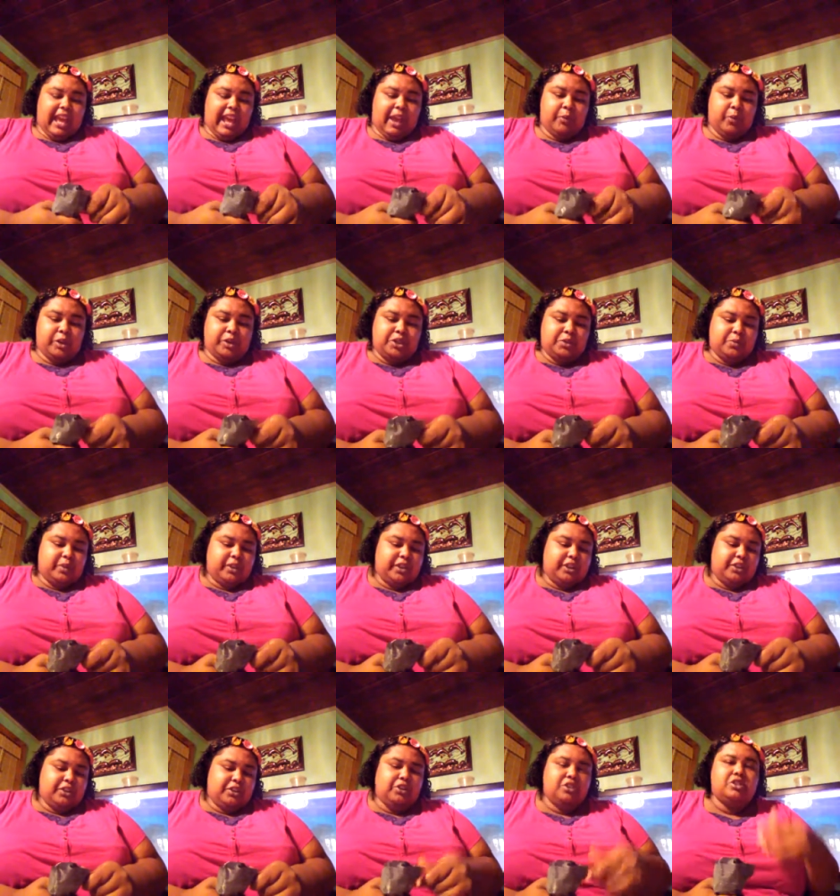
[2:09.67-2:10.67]
And what you want
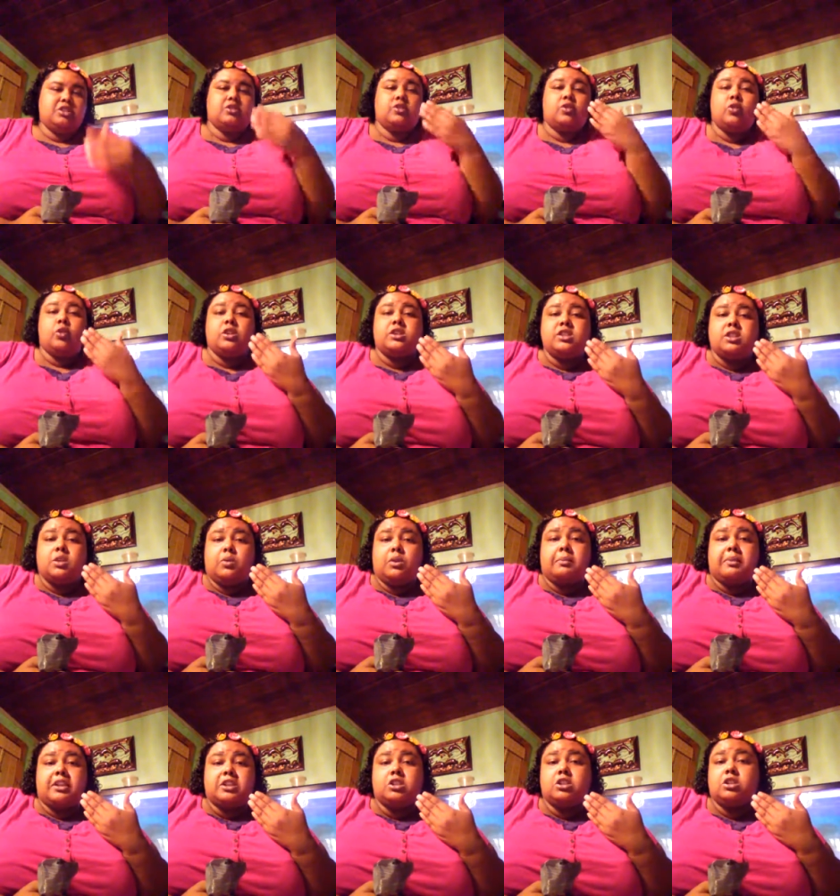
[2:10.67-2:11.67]
to do is, of course, you want
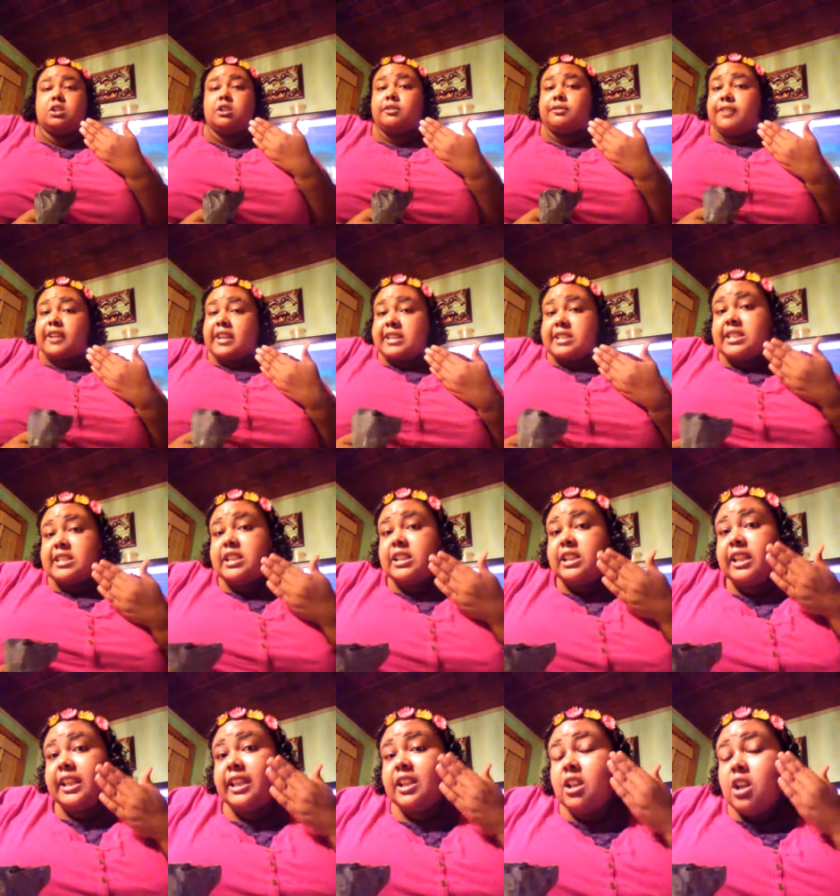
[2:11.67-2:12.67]
to make sure your face is
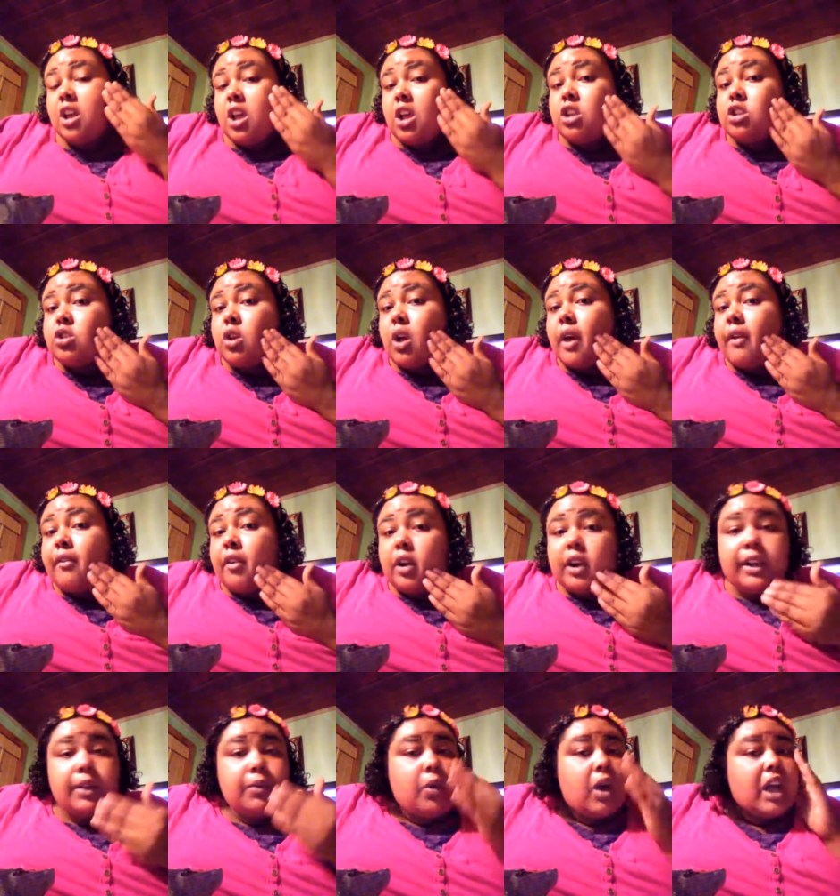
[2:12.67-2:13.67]
clean. So I've
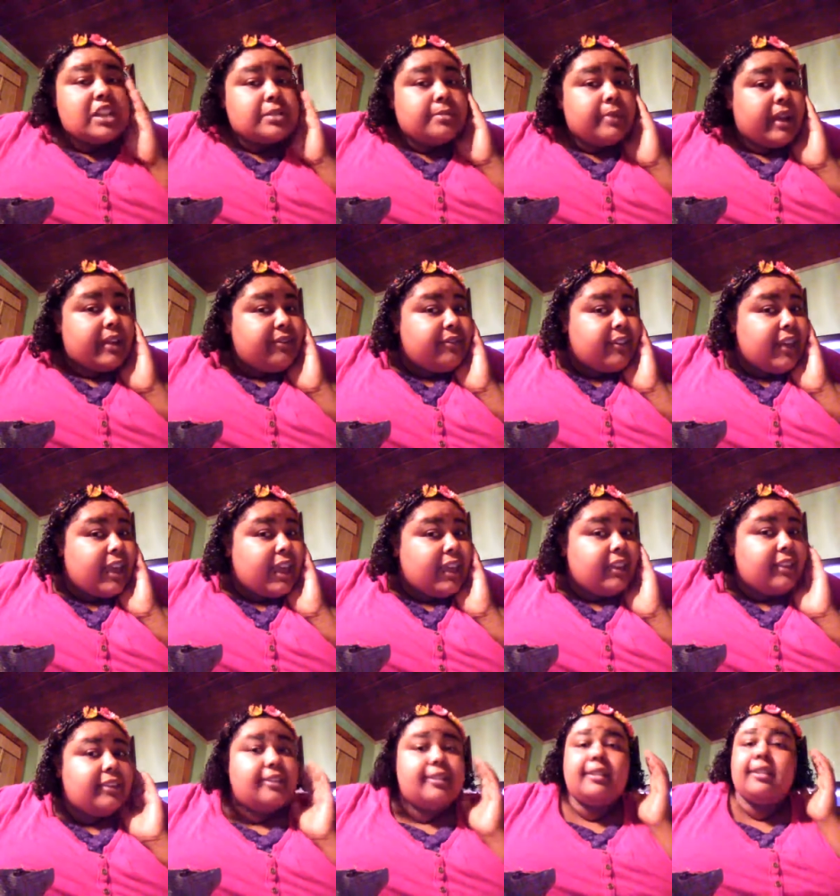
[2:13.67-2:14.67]
already washed my
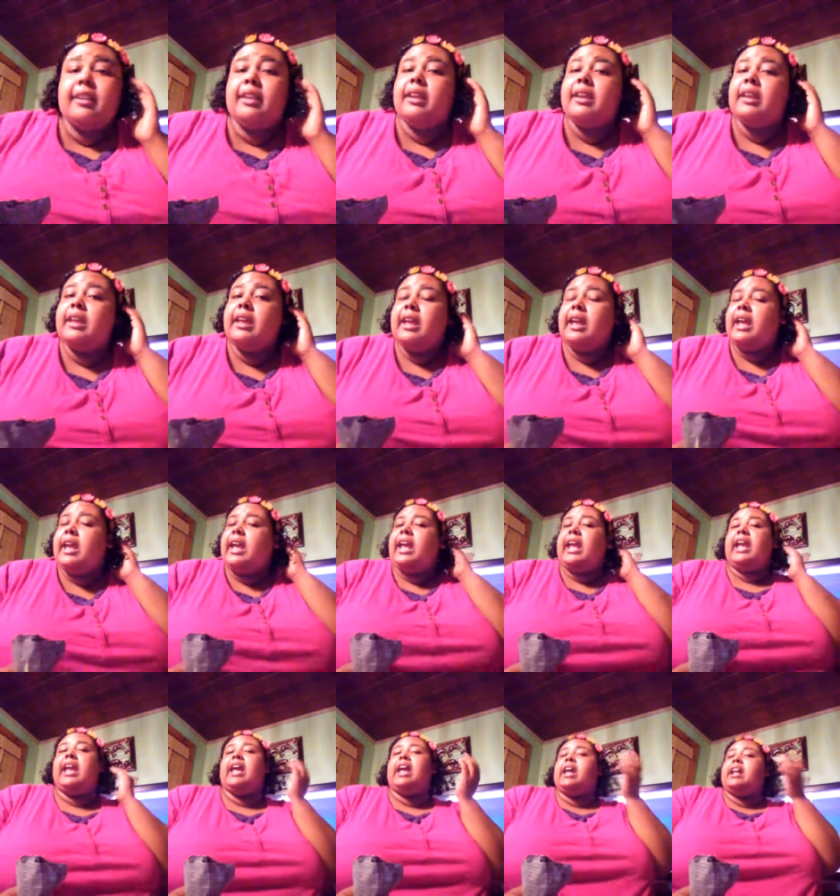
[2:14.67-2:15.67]
face.
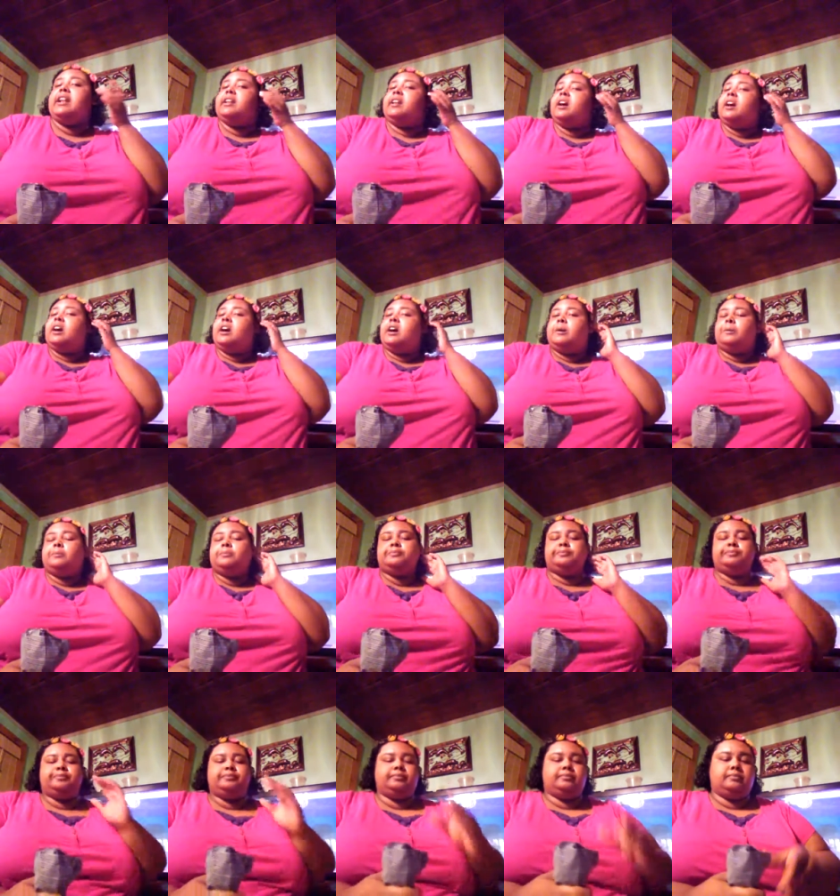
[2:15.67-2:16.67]
And, um...